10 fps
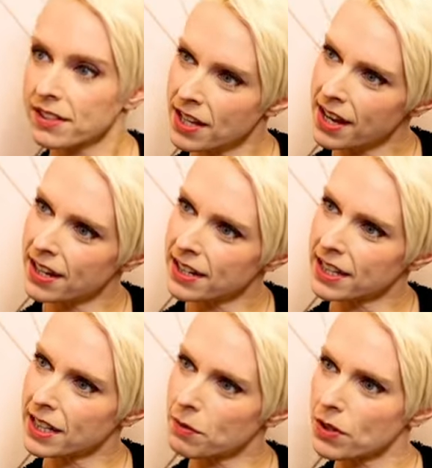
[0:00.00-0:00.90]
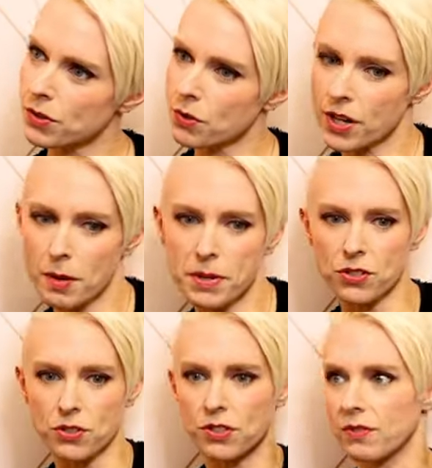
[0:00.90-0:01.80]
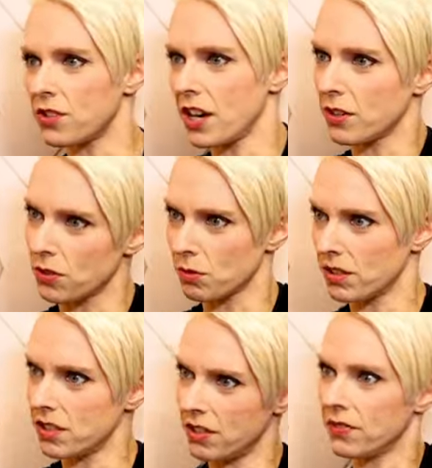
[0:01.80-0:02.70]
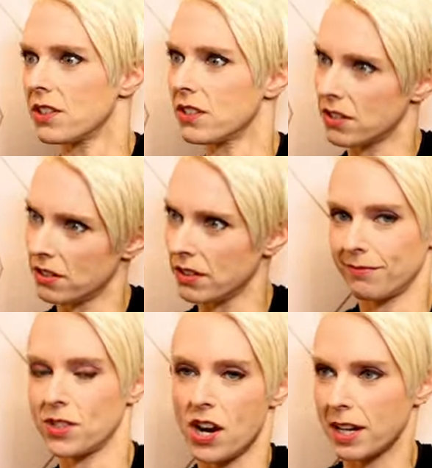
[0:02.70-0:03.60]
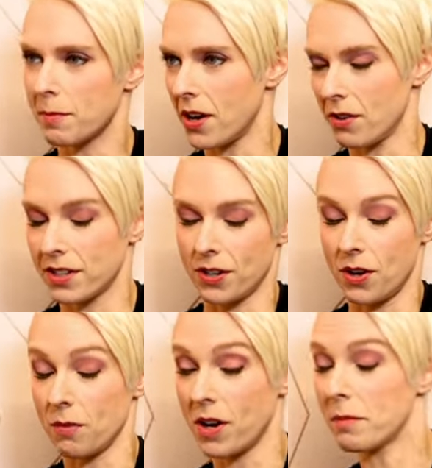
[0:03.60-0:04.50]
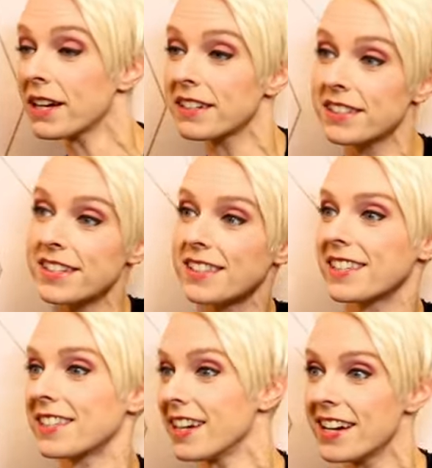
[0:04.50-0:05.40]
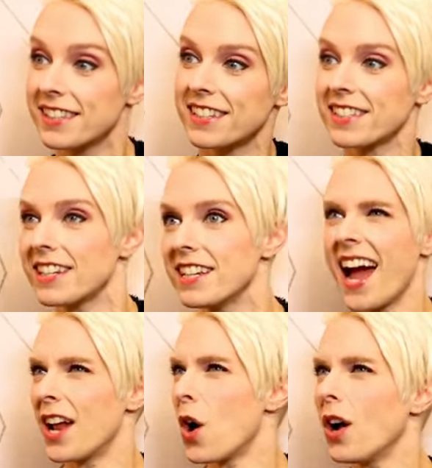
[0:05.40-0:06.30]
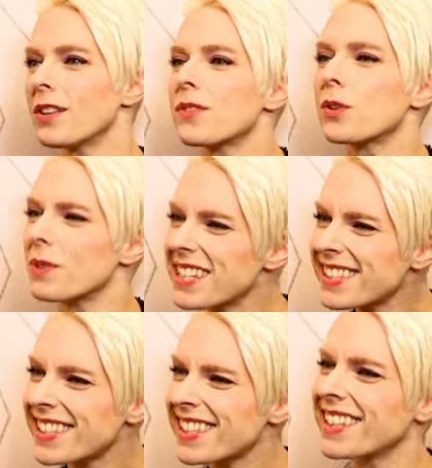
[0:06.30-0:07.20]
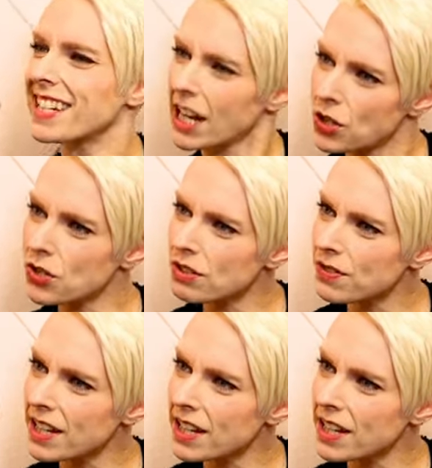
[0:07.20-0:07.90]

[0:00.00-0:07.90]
that and they were throwing up pictures of like genitals with syphilis and they're talking about, you know, unwanted pregnancies and STIs and STDs and all of the risks and the dangers of